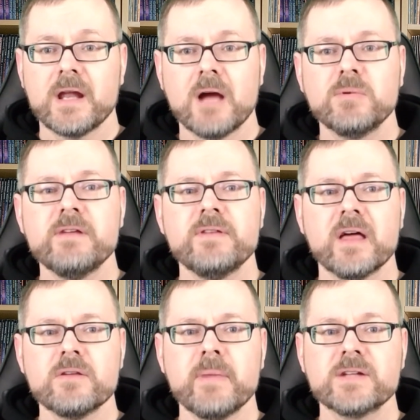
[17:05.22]
hand, I believe
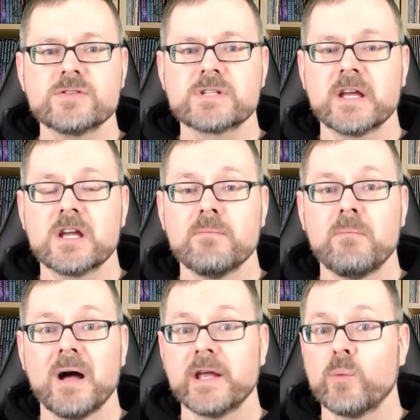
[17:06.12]
Nethermancers can
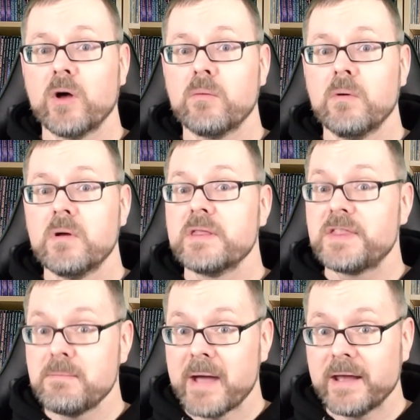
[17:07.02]
combine well
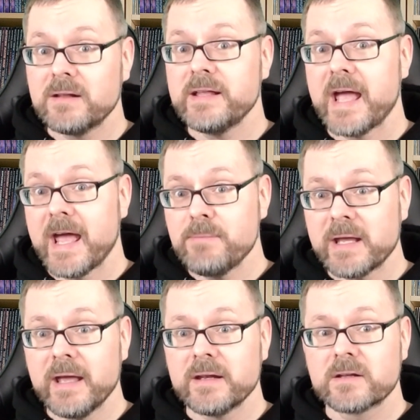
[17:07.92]
thematically and
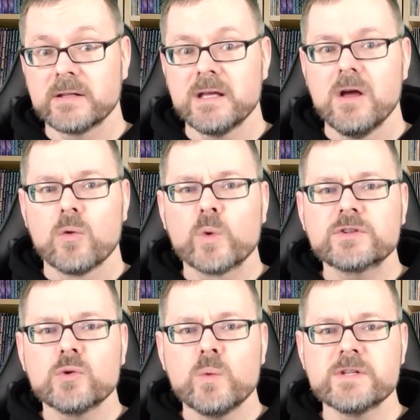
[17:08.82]
mechanically
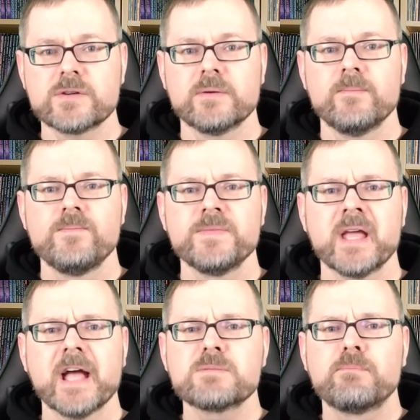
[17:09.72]
with the Wizard,
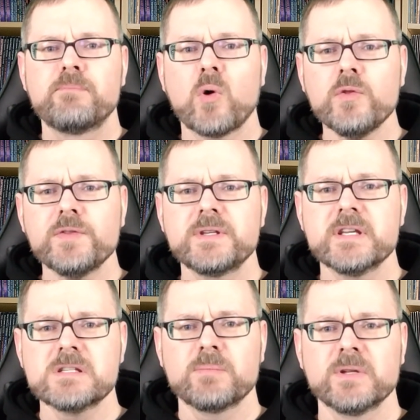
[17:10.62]
as both
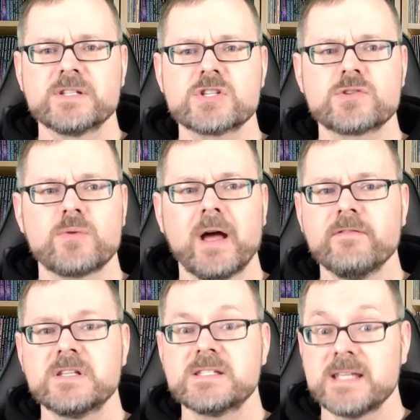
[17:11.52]
disciplines
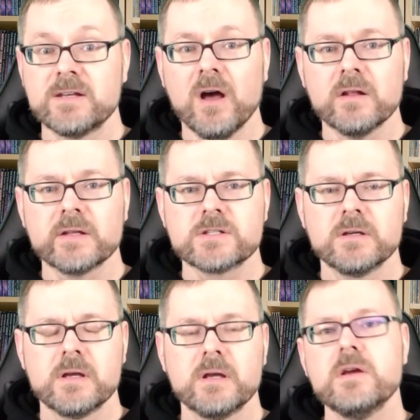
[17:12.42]
strive to seek
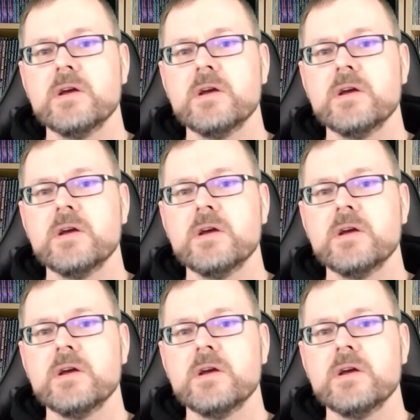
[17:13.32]
knowledge.